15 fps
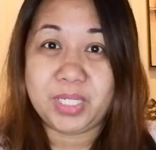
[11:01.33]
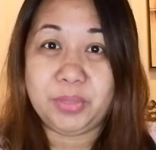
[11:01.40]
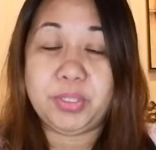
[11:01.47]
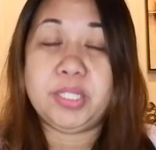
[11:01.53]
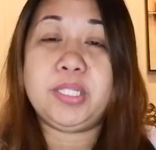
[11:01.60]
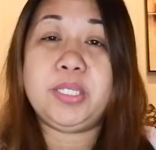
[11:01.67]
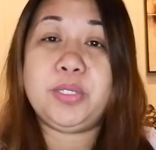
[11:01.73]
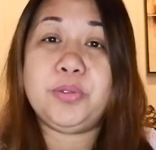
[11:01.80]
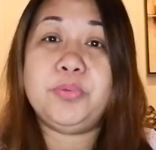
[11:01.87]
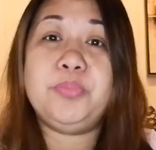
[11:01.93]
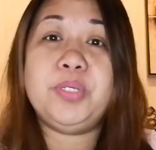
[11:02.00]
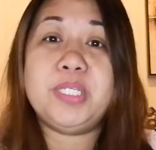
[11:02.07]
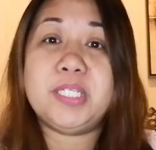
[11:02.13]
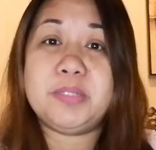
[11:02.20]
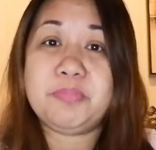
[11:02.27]
Will you
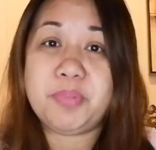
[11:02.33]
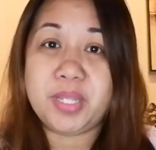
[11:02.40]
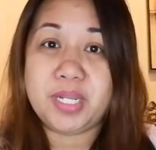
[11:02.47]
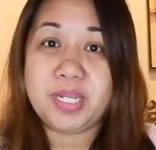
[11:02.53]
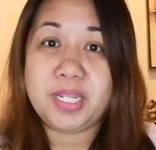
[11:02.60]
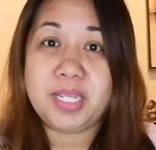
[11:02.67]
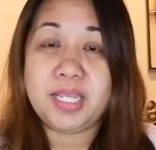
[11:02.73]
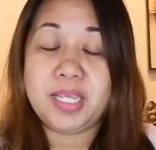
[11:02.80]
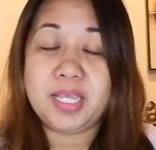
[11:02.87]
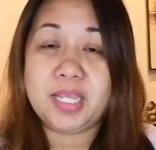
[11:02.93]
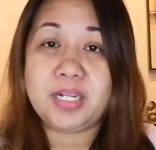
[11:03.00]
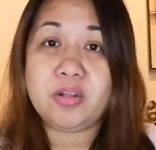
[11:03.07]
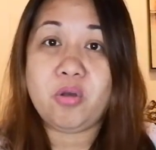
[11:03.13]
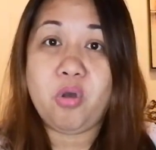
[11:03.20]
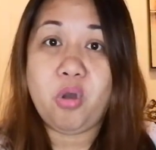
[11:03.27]
be spending
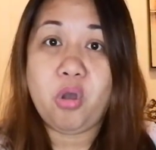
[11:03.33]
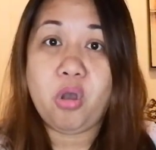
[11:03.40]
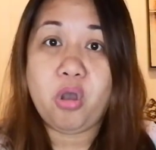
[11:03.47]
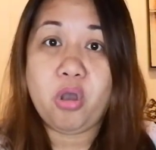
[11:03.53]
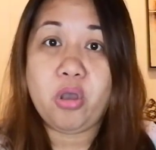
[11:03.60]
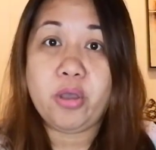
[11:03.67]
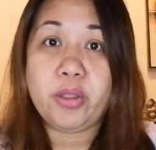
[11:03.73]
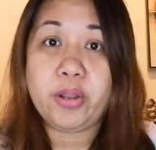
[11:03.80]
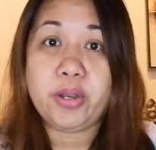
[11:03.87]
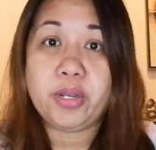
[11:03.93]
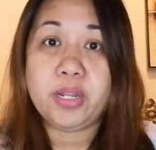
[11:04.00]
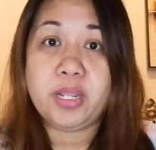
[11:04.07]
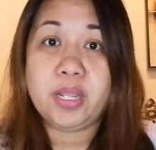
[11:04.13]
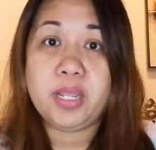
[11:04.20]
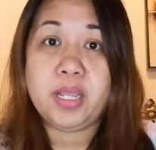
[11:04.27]
it
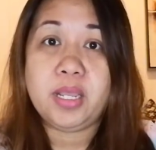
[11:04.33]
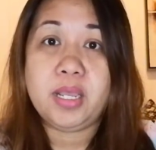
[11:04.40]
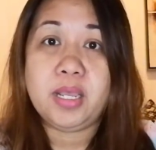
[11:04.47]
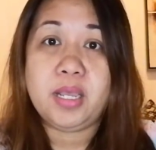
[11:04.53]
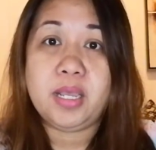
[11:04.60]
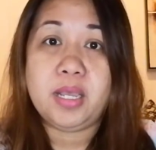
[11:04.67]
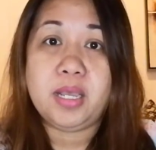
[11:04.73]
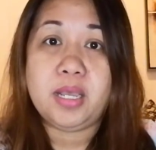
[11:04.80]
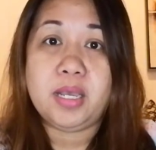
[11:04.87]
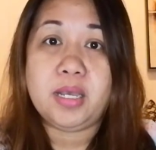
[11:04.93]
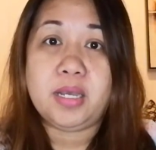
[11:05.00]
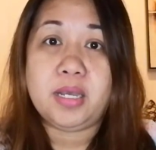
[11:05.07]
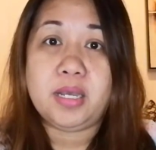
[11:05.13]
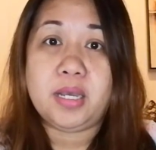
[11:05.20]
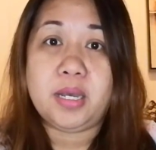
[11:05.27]
on
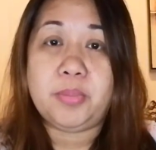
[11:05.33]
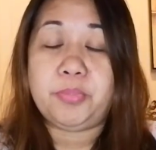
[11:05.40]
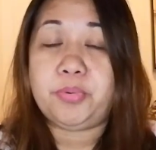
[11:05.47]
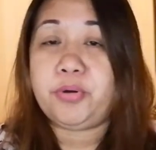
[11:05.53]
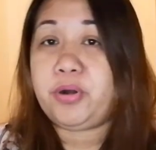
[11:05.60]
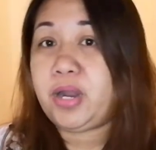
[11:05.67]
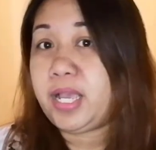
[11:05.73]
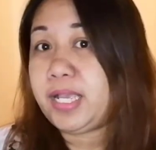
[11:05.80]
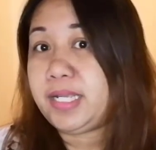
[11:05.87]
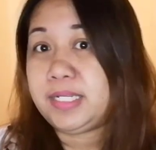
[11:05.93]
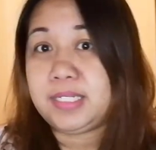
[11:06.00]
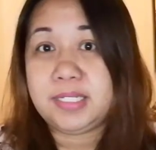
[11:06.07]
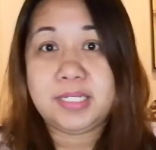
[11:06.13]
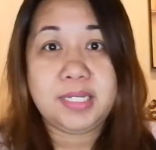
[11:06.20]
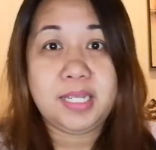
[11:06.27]
a
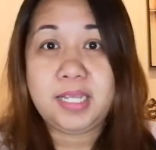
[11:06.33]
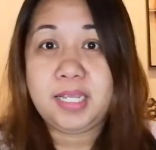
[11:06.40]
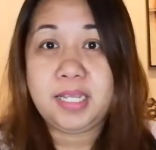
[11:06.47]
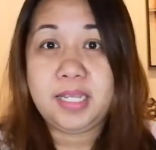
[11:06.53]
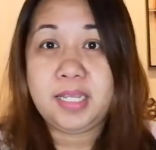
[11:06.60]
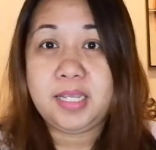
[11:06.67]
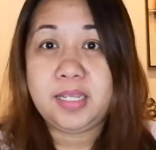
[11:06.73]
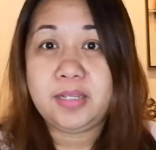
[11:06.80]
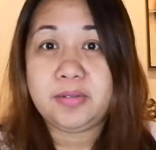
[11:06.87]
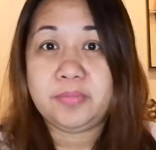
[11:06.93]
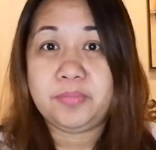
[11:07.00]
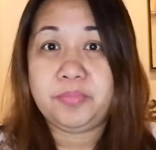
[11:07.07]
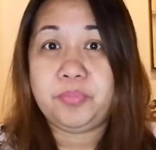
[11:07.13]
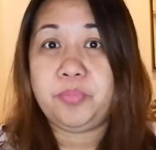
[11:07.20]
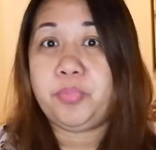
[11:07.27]
pricey,
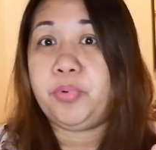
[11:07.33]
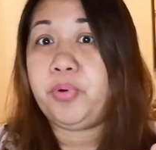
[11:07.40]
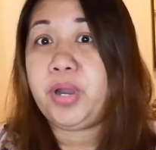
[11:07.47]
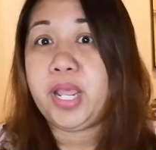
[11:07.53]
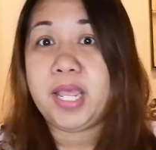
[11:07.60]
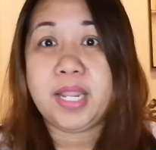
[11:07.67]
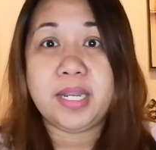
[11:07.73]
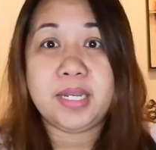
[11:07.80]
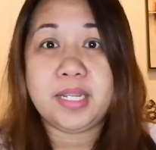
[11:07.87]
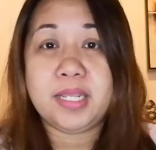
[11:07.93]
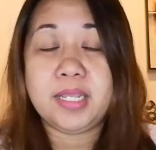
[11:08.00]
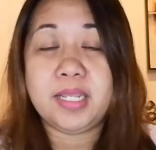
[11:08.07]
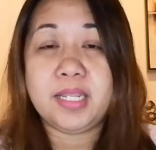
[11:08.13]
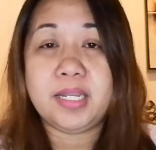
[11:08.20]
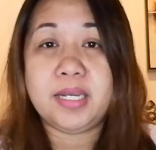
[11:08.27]

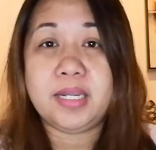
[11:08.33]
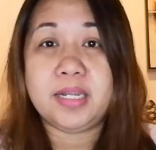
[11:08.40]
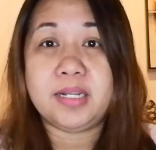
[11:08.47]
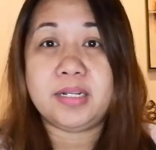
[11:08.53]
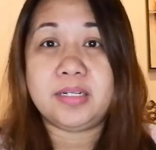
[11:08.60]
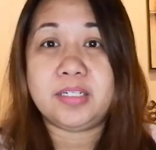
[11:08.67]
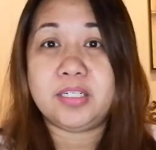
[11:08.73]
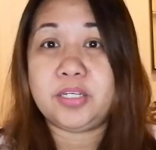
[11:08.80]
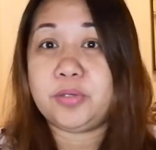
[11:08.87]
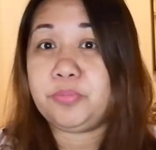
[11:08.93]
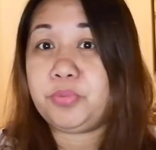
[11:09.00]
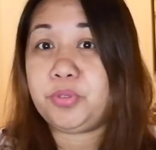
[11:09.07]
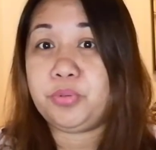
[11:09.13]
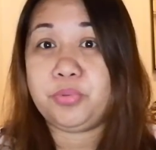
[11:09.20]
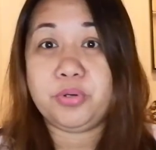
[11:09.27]
branded
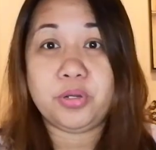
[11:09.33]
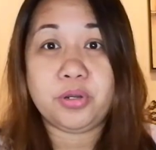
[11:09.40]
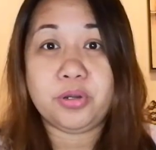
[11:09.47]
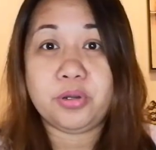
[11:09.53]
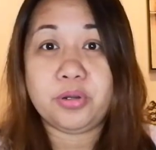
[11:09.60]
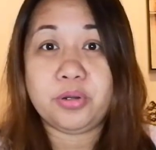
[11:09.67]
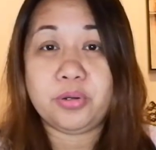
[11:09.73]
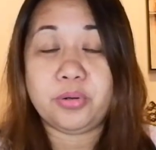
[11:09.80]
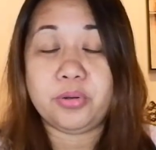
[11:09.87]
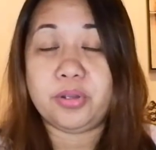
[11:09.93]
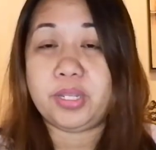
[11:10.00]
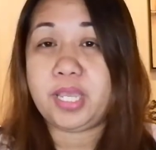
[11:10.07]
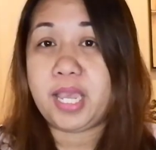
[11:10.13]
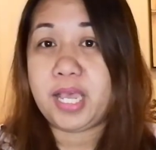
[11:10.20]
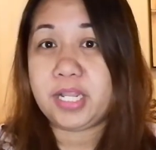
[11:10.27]
computer
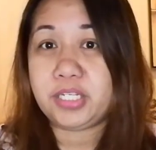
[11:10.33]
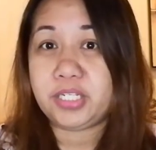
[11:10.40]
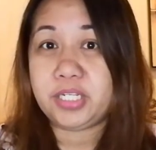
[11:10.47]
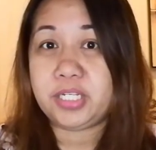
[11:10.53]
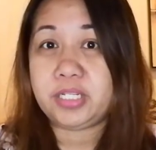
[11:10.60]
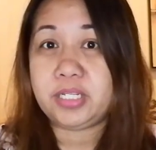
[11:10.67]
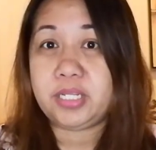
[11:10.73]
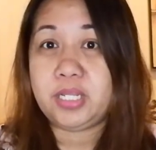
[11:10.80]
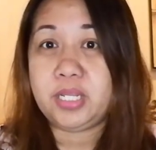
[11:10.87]
or gadget?